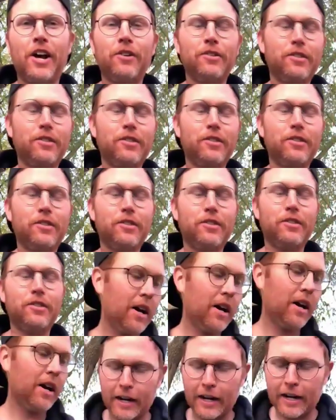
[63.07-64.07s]
So,
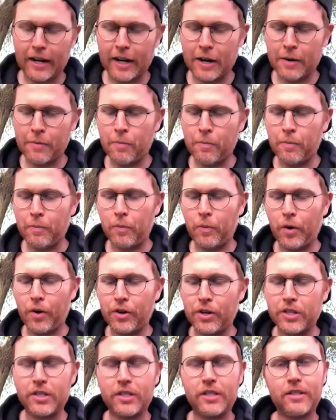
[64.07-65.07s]
yeah, we were
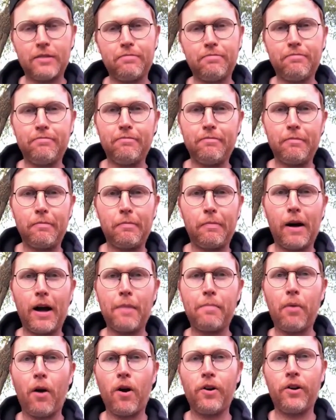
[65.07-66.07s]
just, my
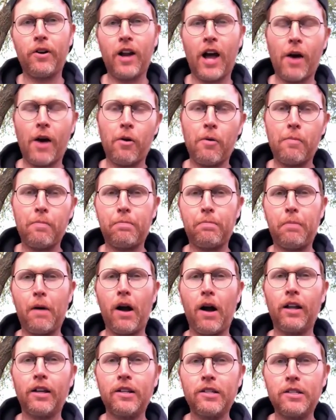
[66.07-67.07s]
partner and I were
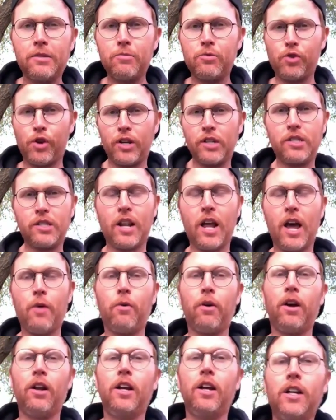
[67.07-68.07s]
bottling some drinks today.
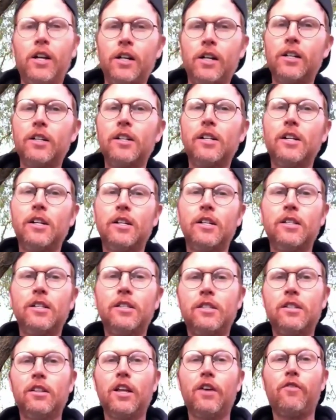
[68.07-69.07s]
We're going to
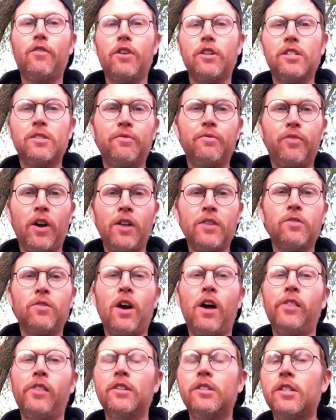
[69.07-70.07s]
deliver to some friends
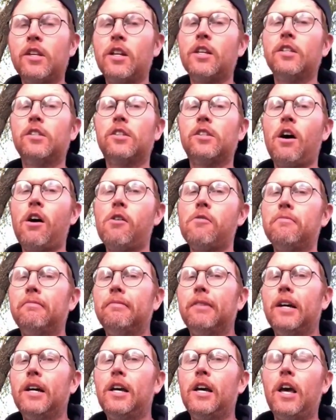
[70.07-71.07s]
around the city. So
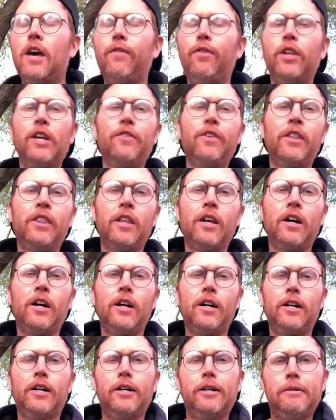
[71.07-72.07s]
if you live in
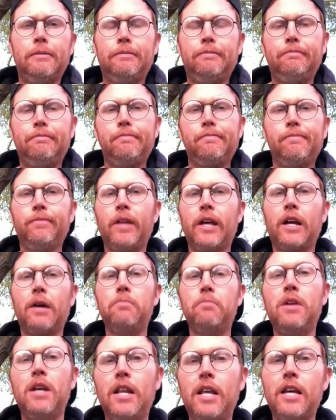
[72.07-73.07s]
the
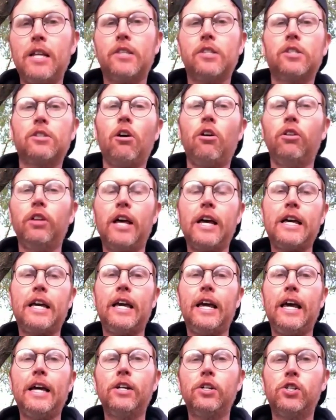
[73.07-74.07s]
immediate Salt
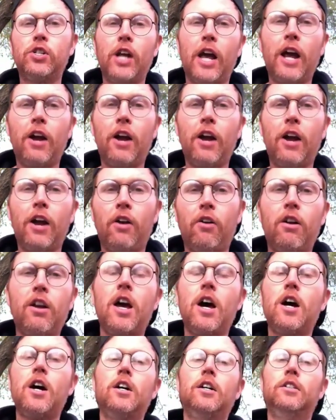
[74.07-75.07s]
Lake-ish
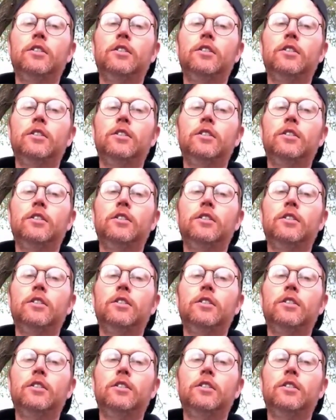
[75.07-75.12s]
area